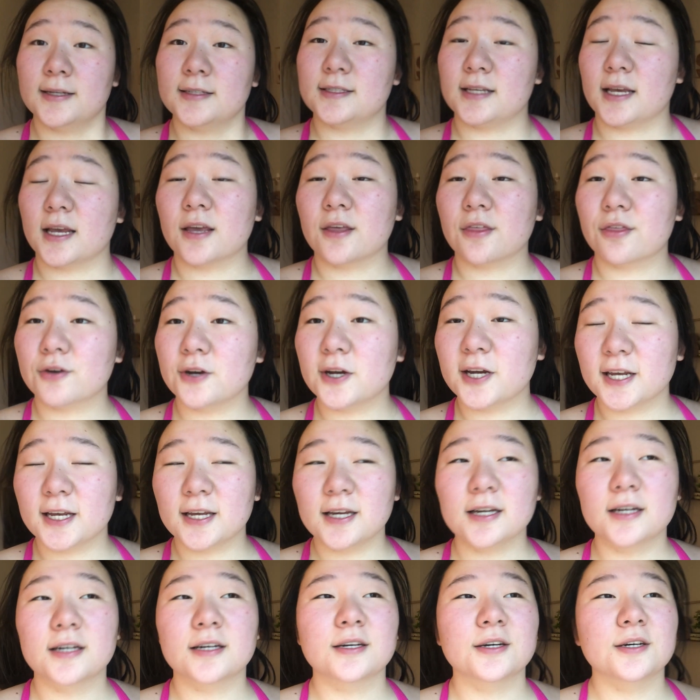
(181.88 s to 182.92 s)
day
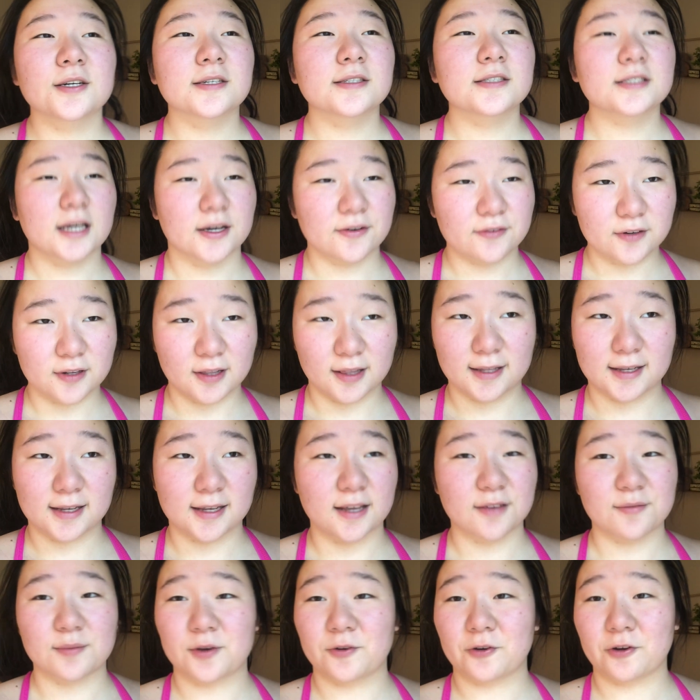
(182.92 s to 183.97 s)
three. Definitely
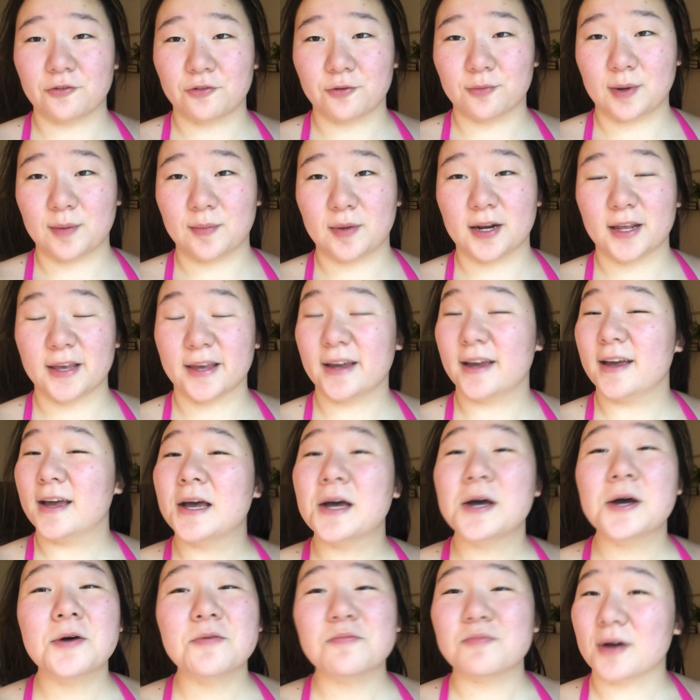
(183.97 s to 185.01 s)
give me a run for my money,
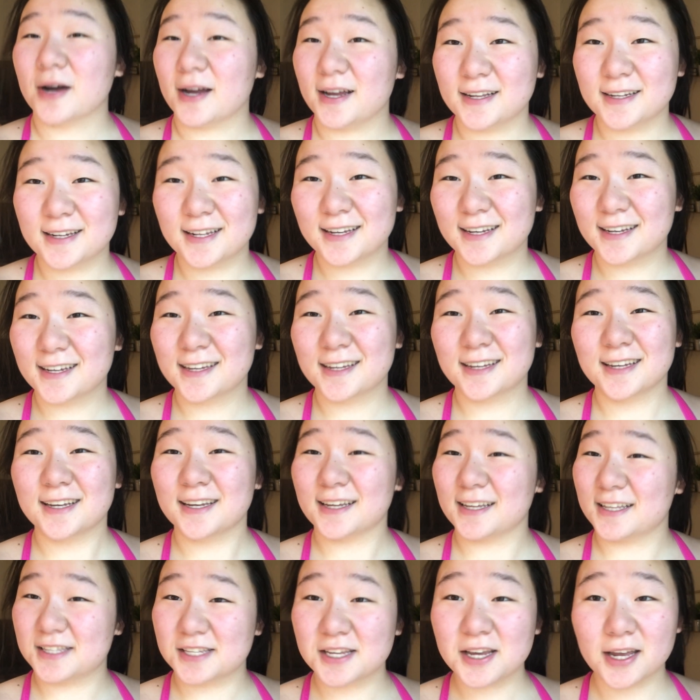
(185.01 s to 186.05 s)
but
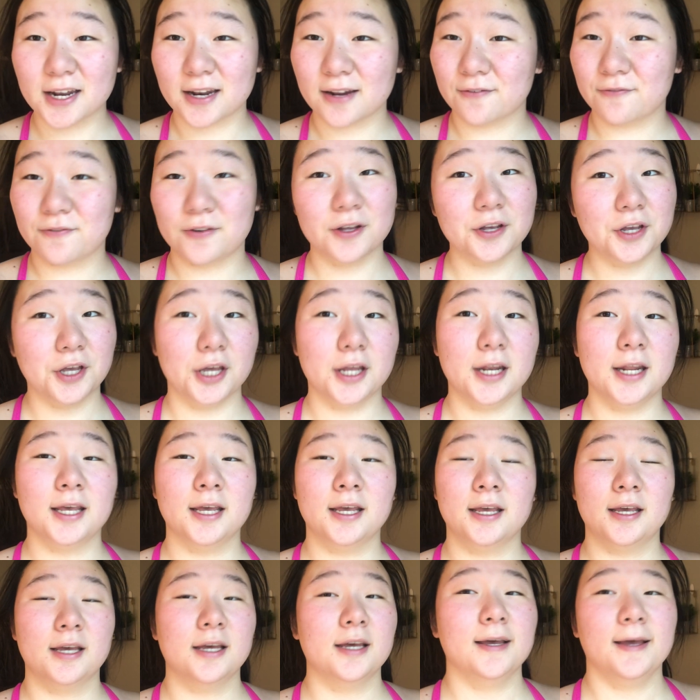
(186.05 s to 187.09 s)
it's good, feel good,
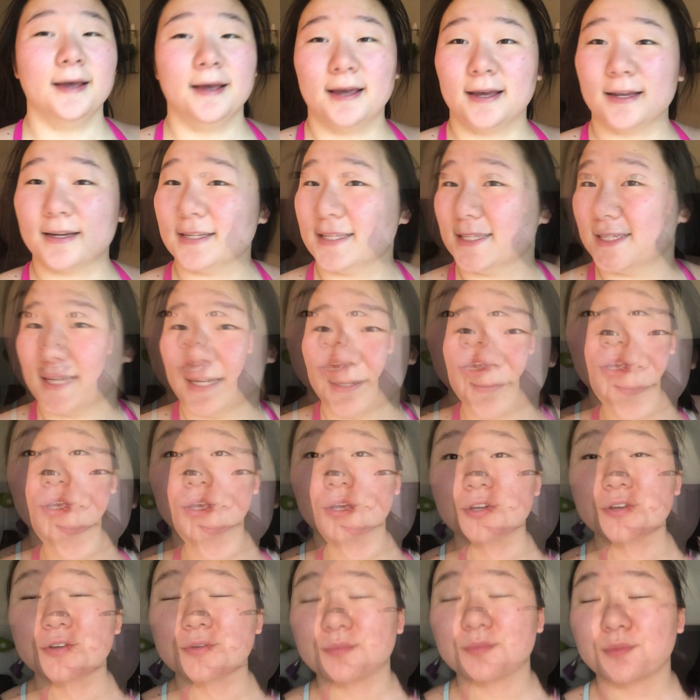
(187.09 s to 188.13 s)
and it's done.
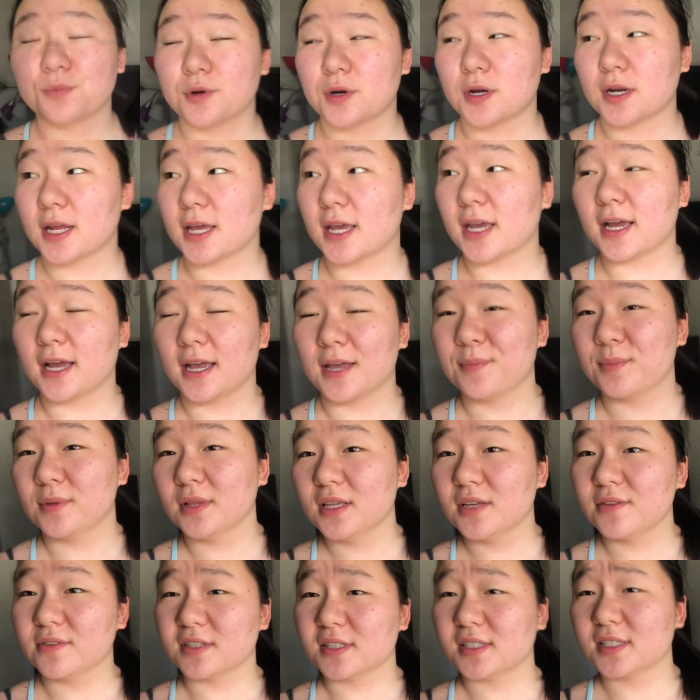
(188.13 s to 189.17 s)
Good morning, I
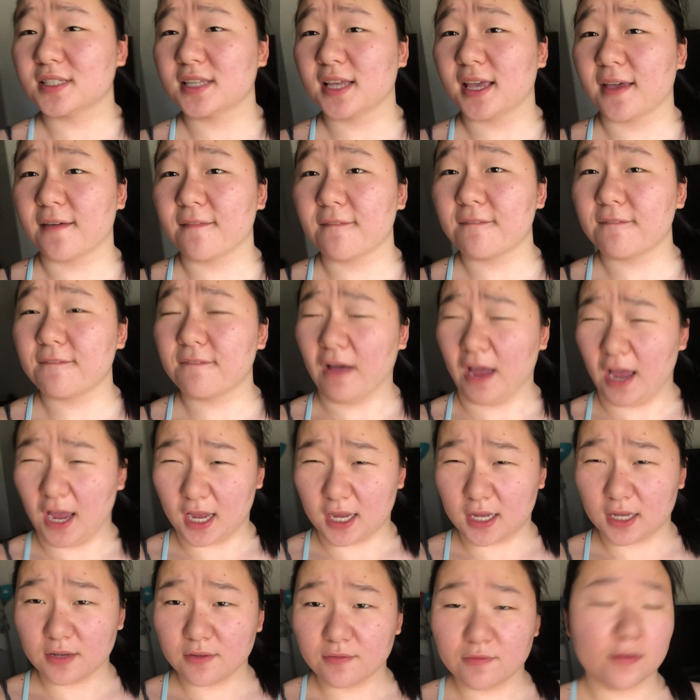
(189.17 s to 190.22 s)
believe it's day
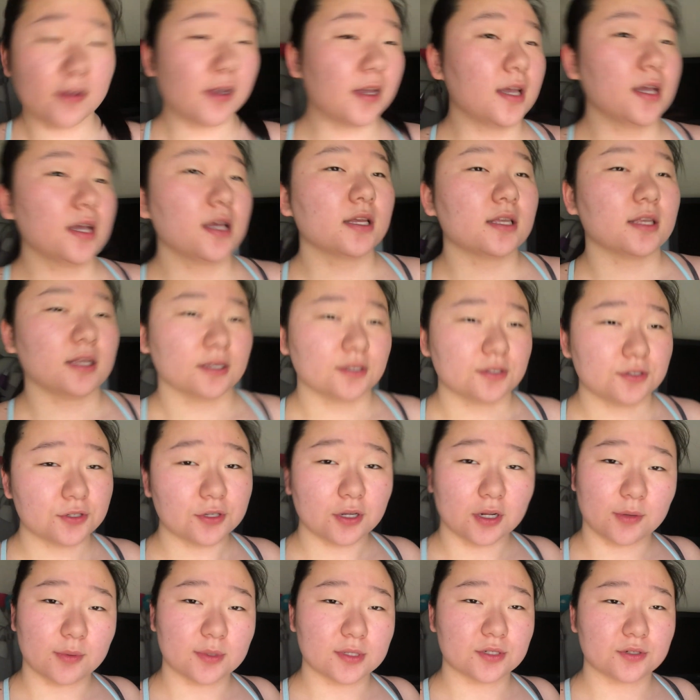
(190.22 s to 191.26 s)
five.
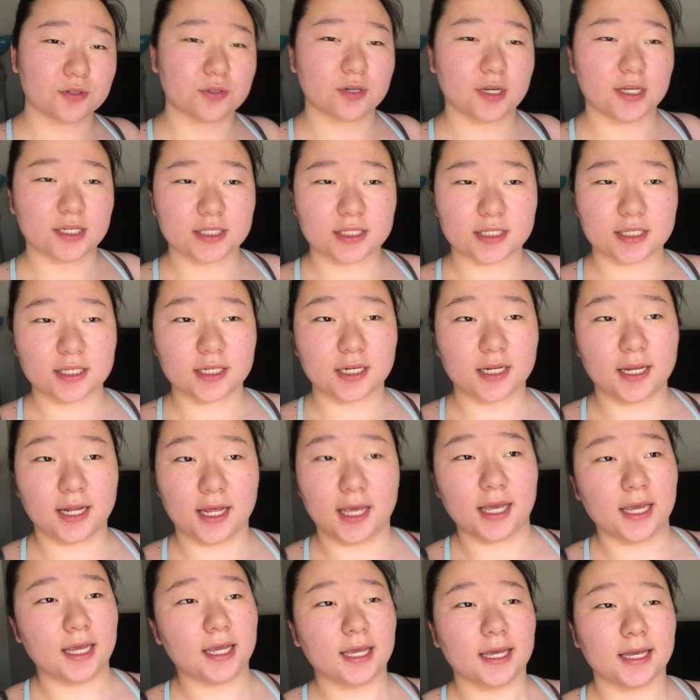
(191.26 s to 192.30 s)
Yesterday was a rest
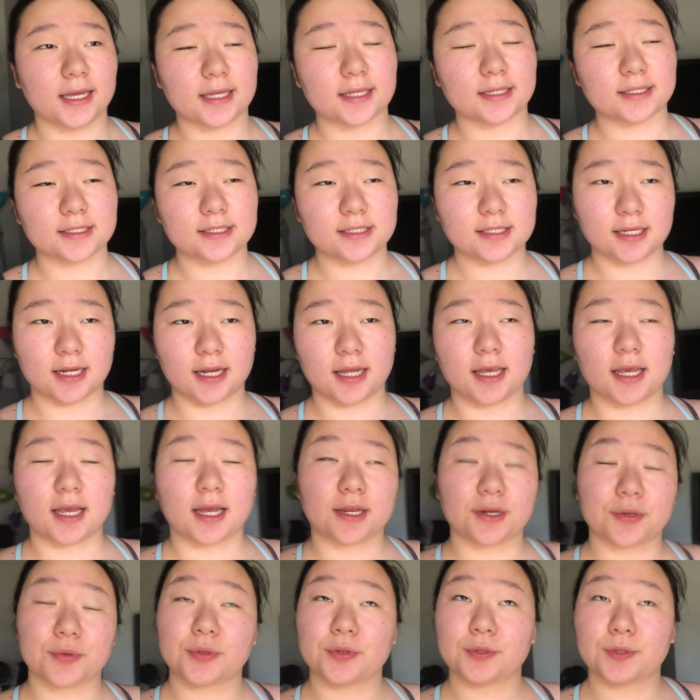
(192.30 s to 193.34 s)
day, and today
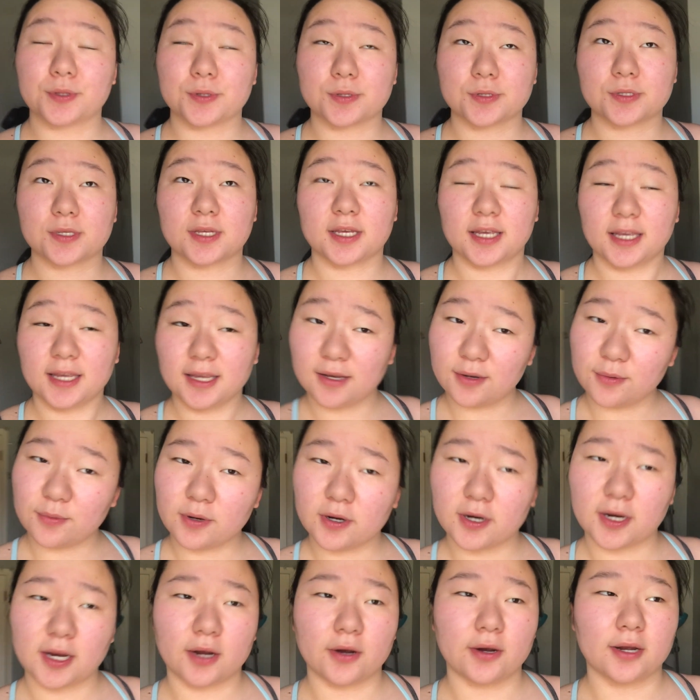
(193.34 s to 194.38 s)
I know that there's a HIIT
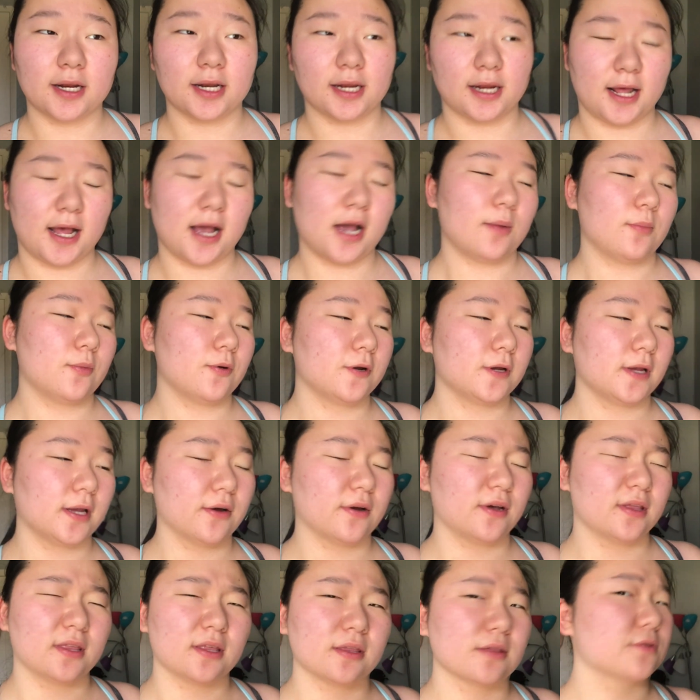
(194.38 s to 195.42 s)
workout and an ab
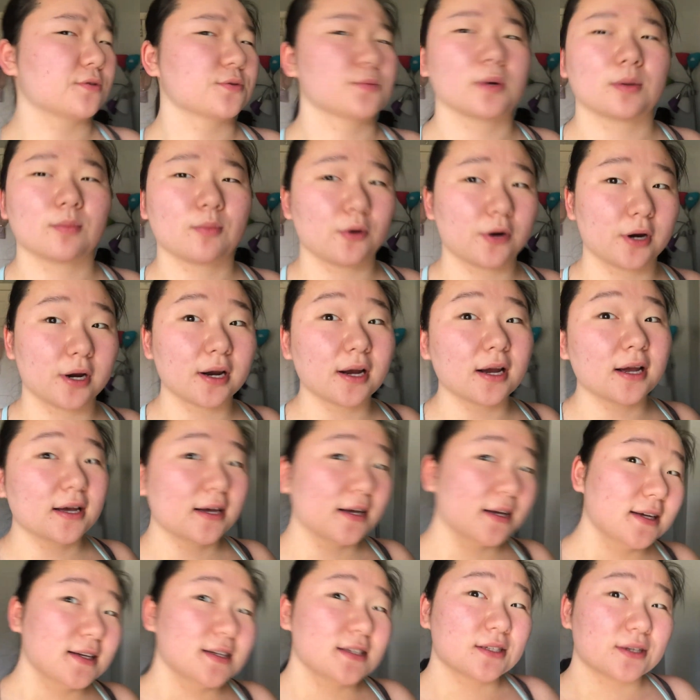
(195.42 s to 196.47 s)
workout, and then there's one more.
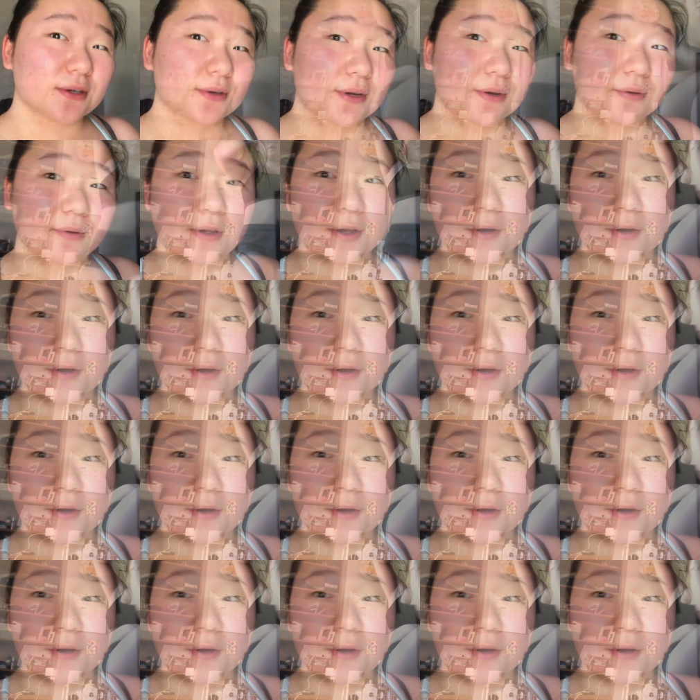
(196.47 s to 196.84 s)
So here we